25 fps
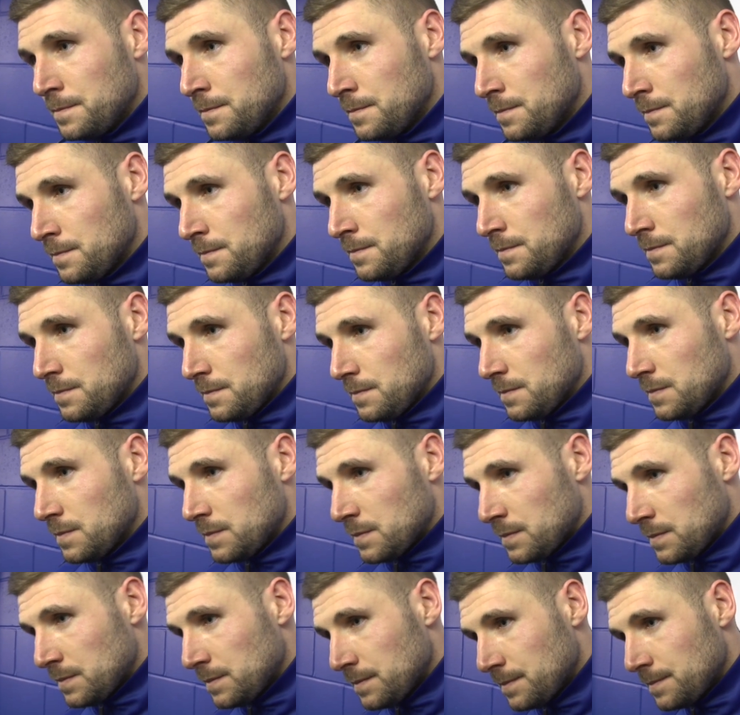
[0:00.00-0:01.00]
There was injuries in the
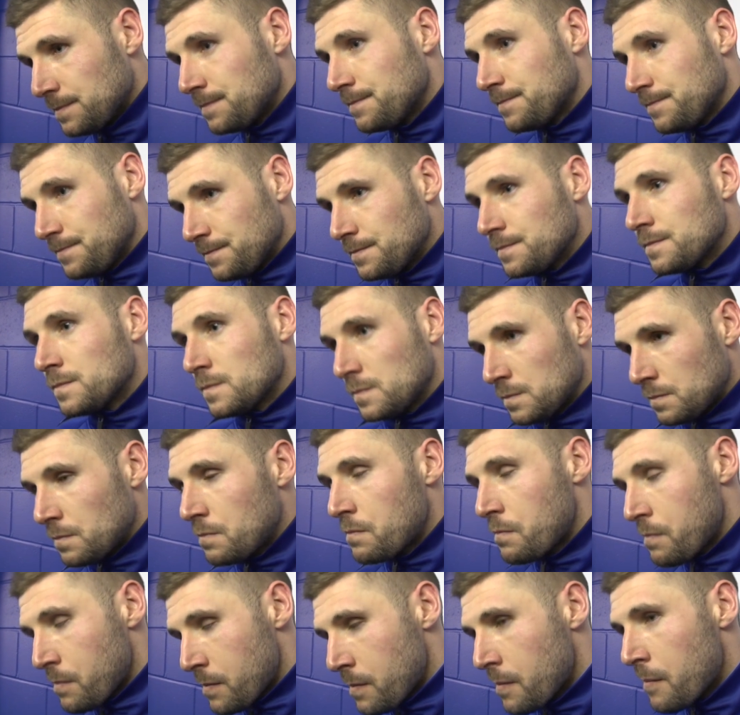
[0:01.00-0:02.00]
warm-up, there was injuries
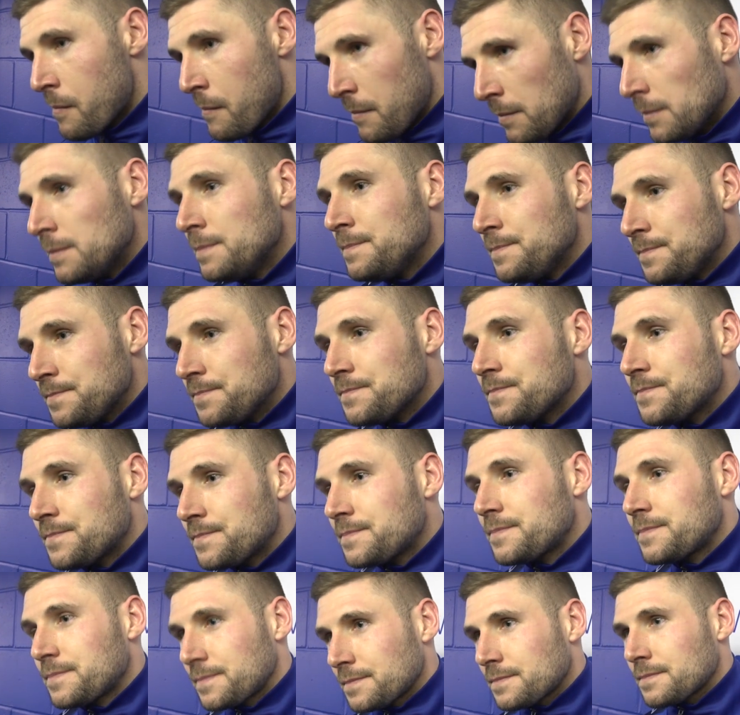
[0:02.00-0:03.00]
in the first half, and a
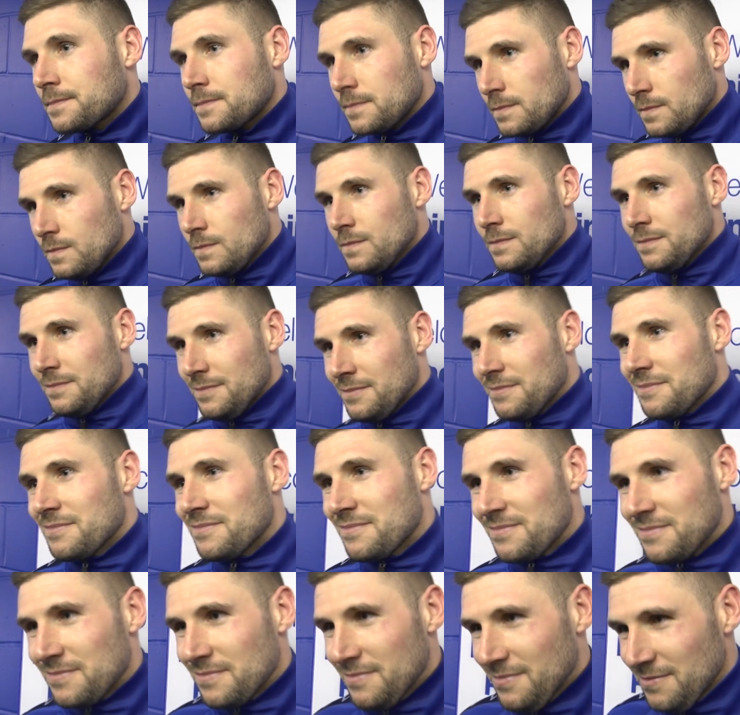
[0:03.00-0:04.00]
goal conceded in
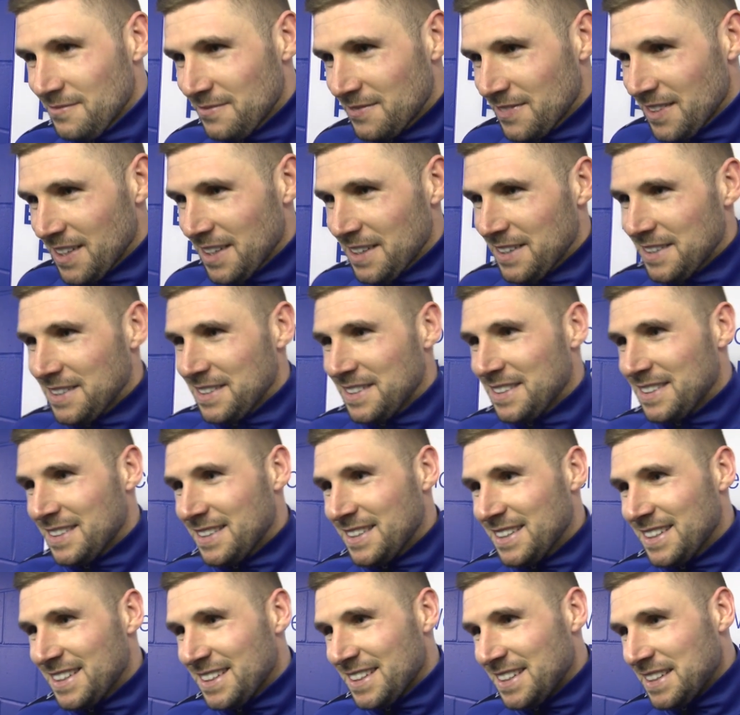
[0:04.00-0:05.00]
stoppage time. Did you think yeah. it wouldn't
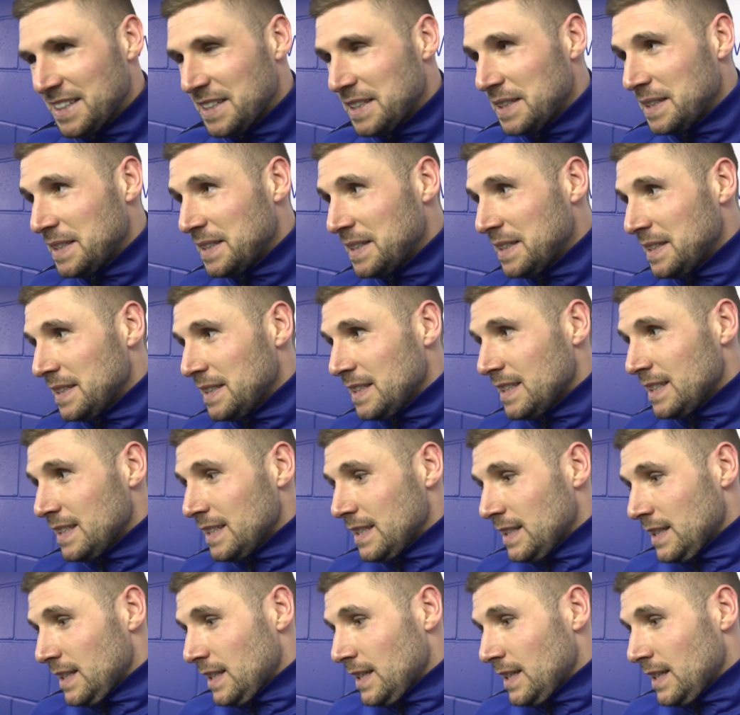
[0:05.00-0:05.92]
be your day at any point?